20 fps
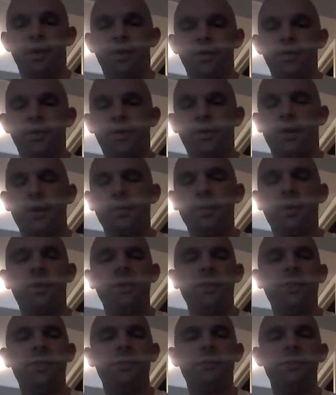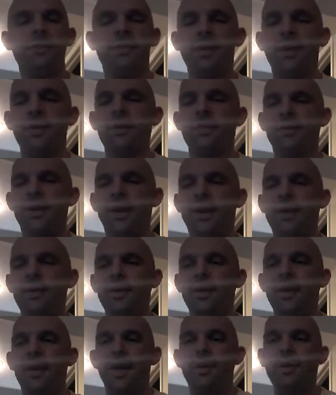So now I'm going to go through the other trick.
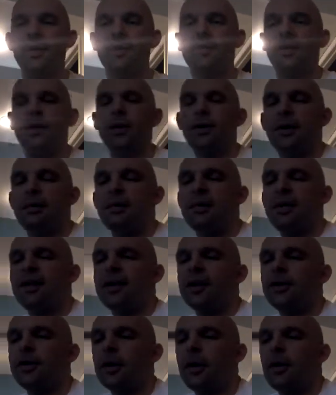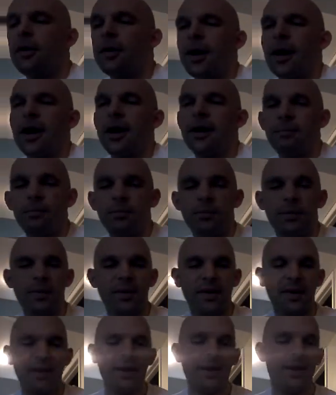I'm going to tell you everything that's going on
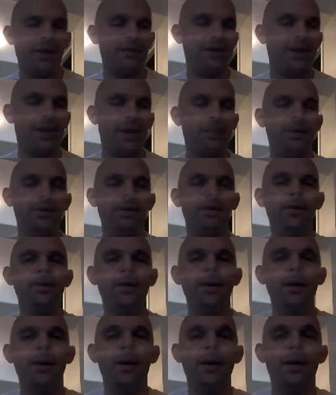as it happens.